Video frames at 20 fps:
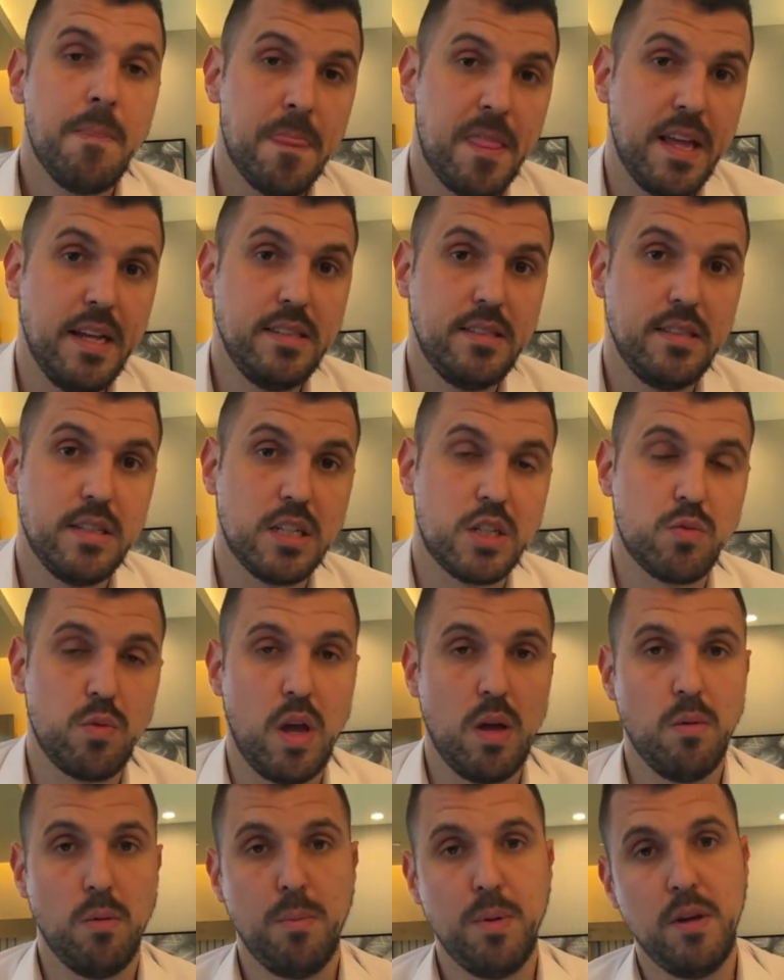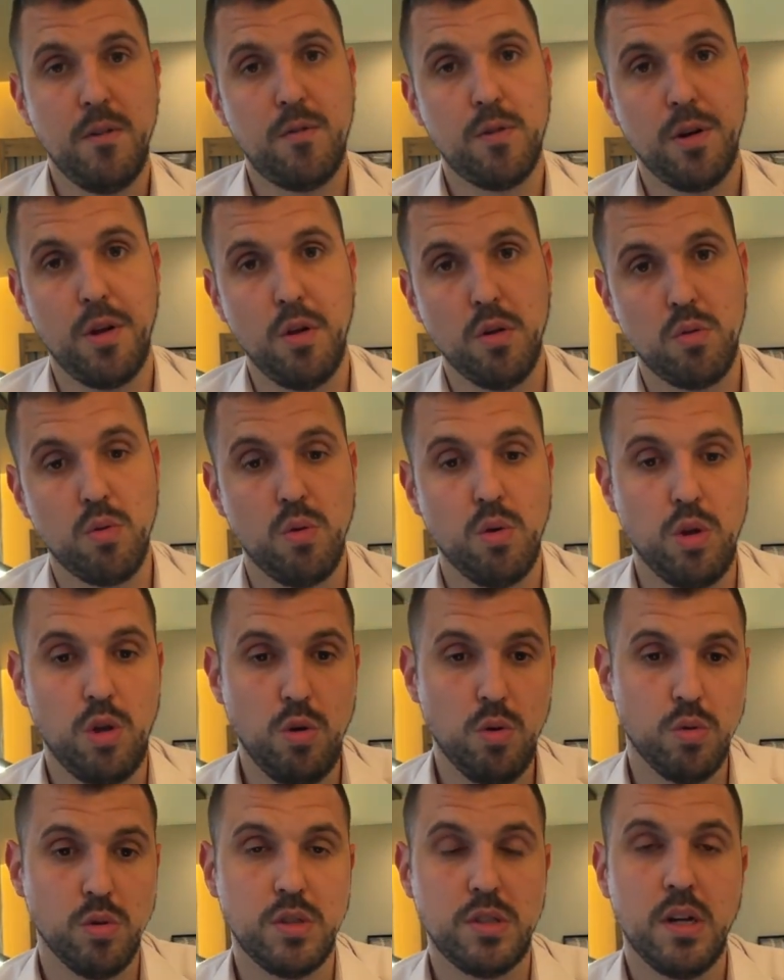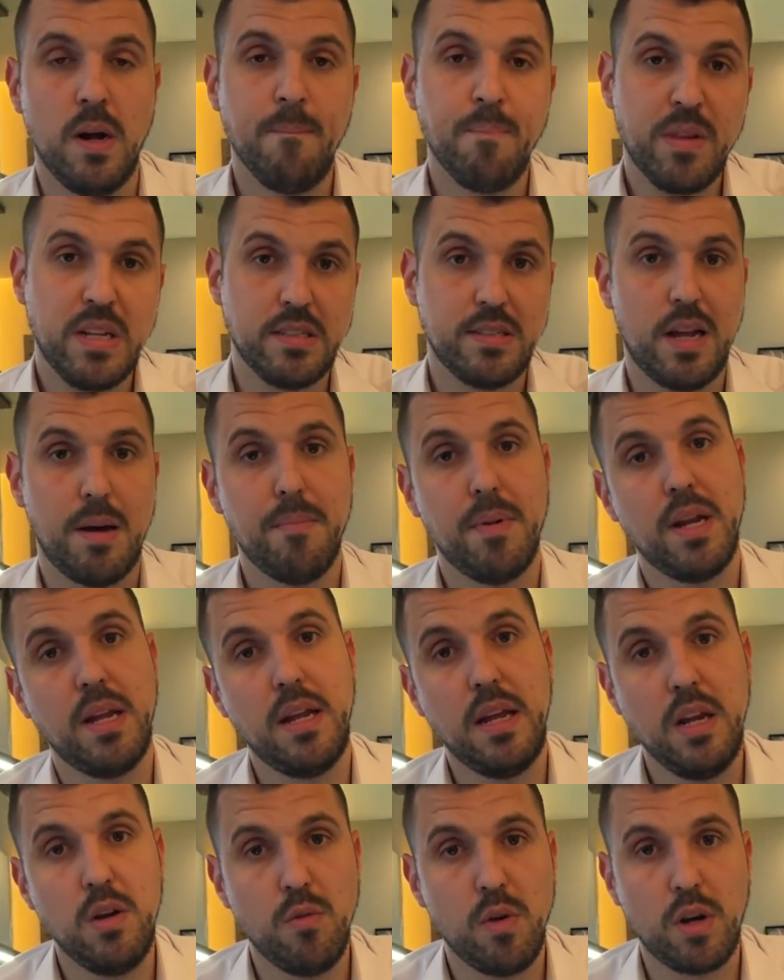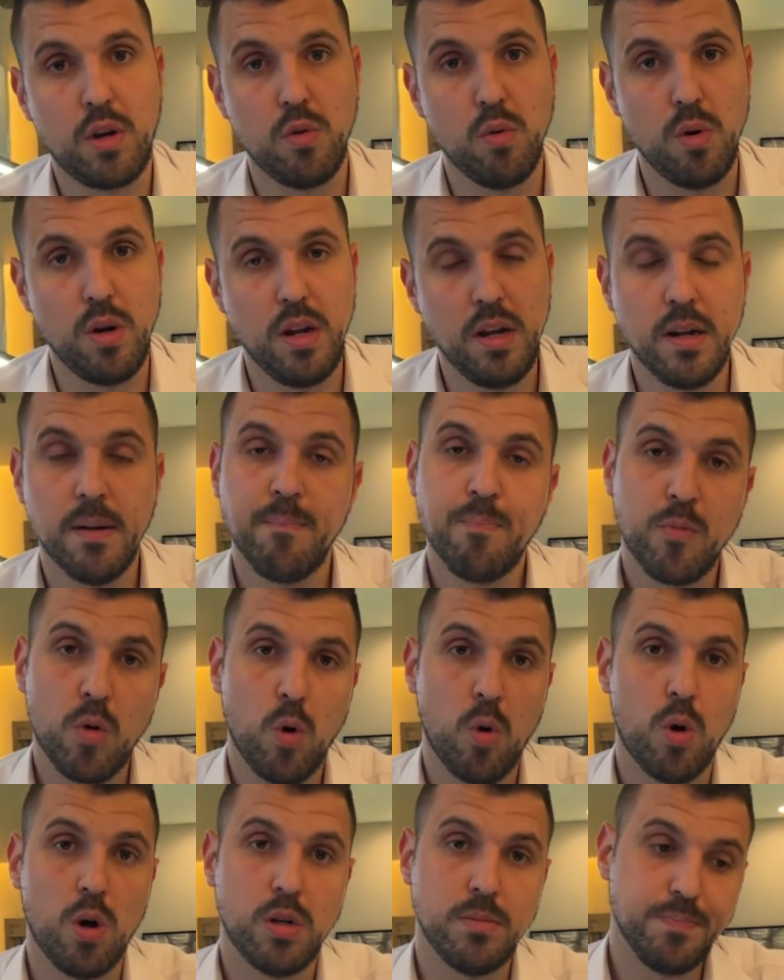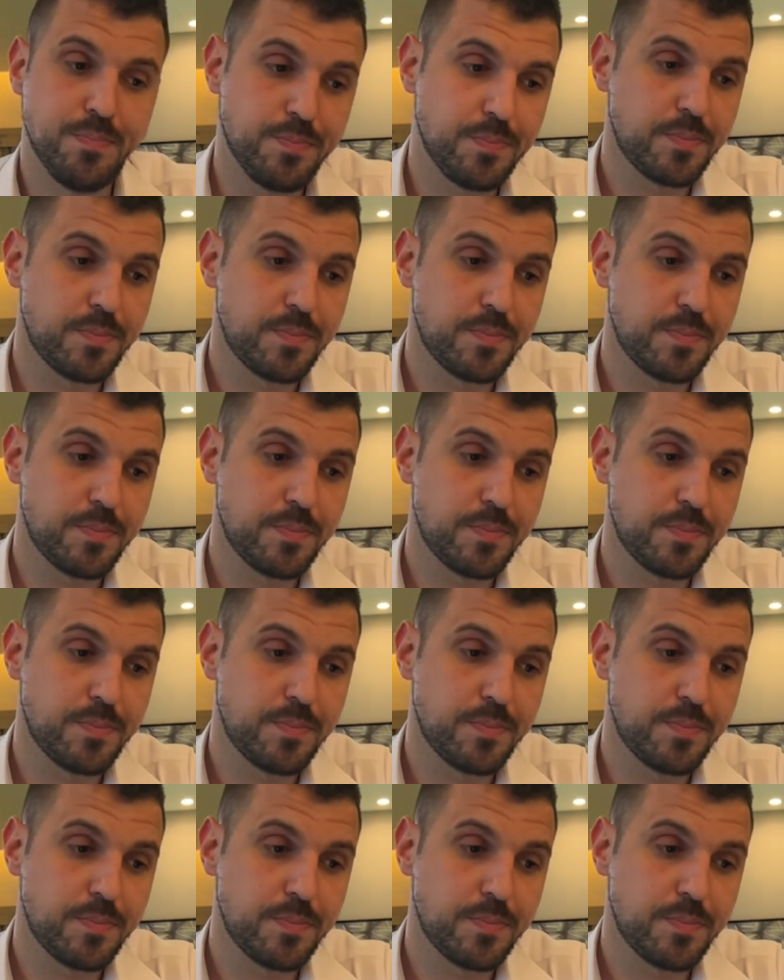The easiest way will be for you to use somebody in recruiting or